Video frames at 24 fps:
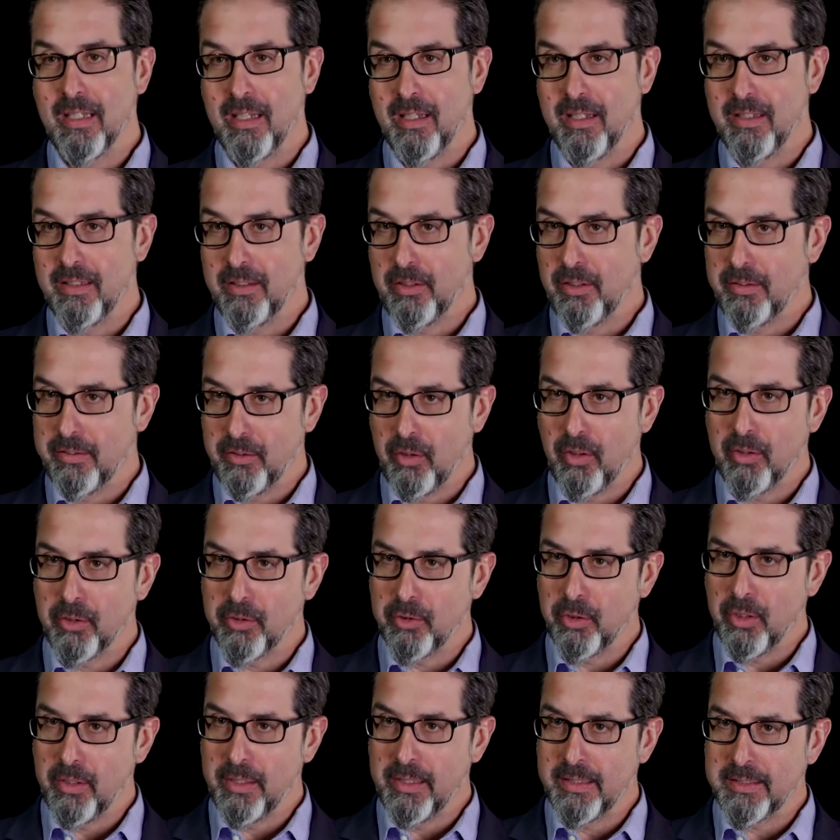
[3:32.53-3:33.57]
got
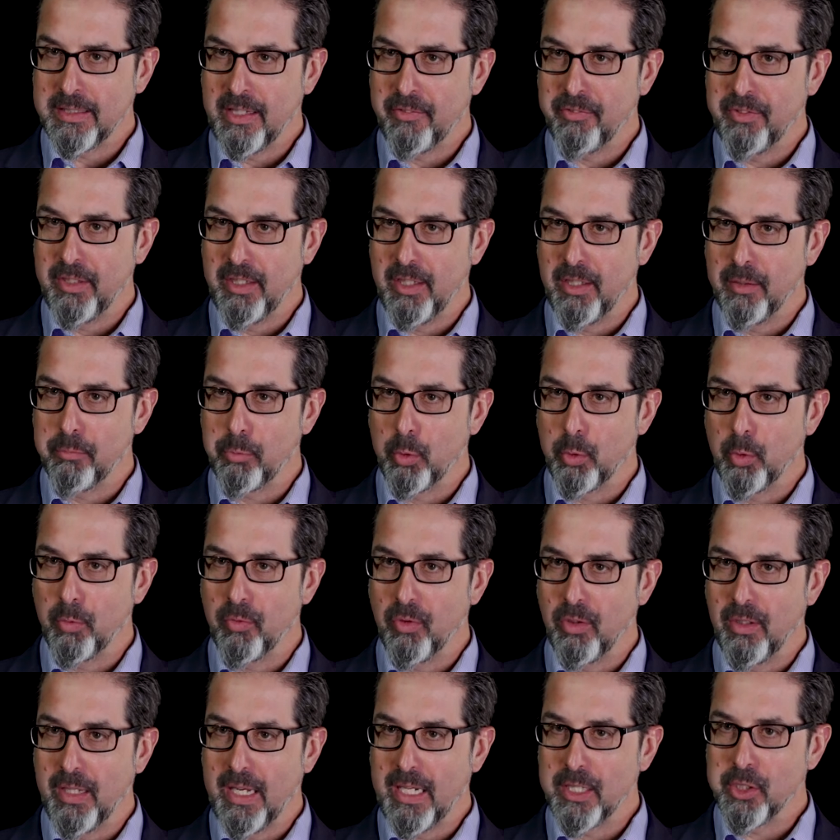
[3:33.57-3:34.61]
its FDA
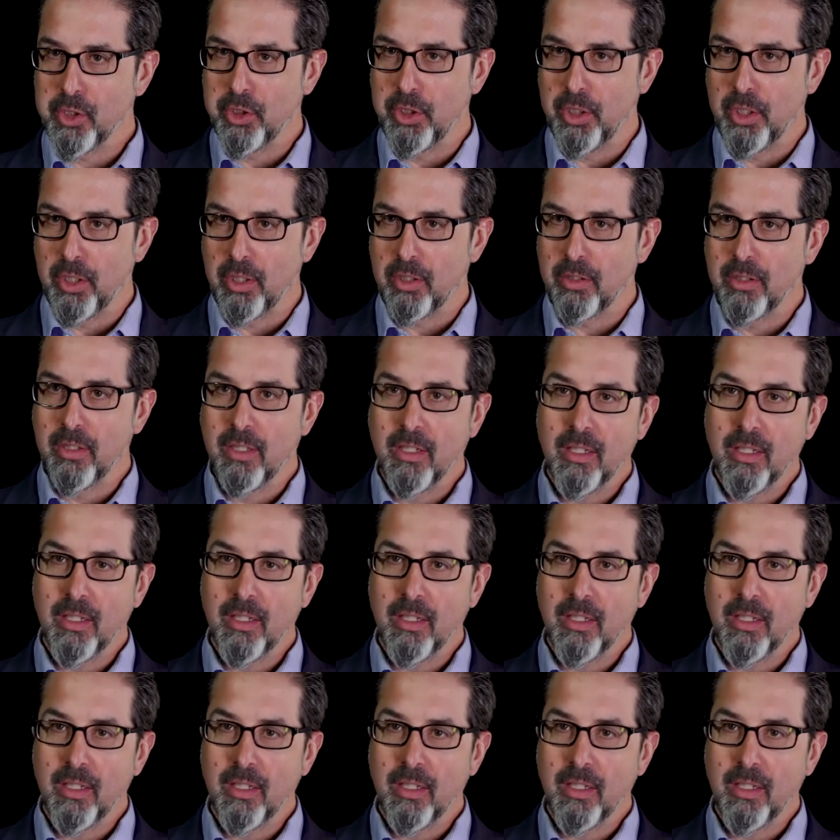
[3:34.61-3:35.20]
approval last year.